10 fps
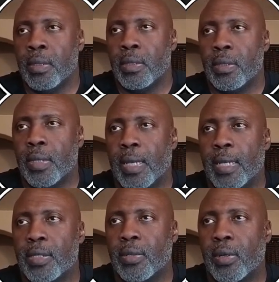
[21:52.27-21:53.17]
let's
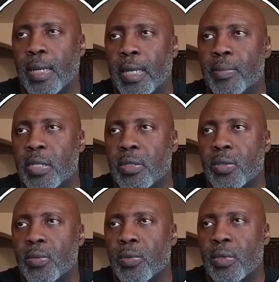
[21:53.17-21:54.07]
collapse this
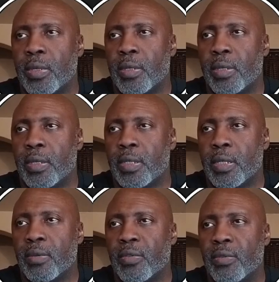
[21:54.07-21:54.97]
one,
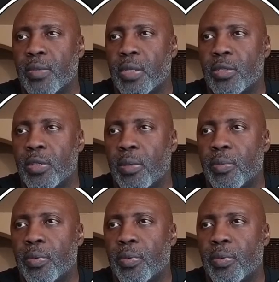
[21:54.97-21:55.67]
starting from the top.